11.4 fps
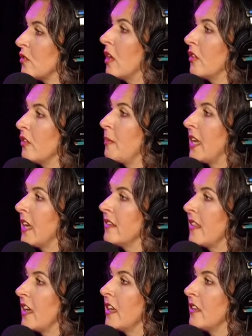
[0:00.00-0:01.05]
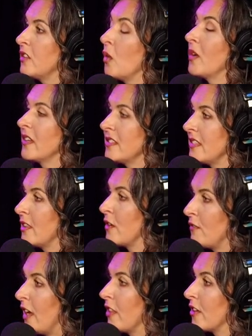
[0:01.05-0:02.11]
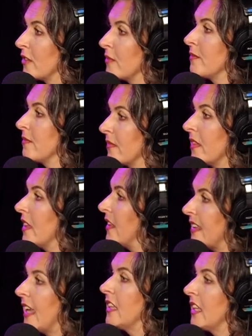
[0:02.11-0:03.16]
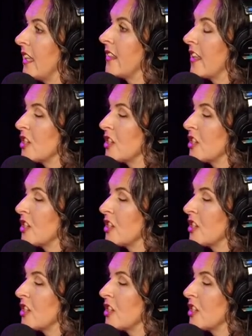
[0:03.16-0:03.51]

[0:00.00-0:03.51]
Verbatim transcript: Struggles because they don't get to see their father yeah, but what if they like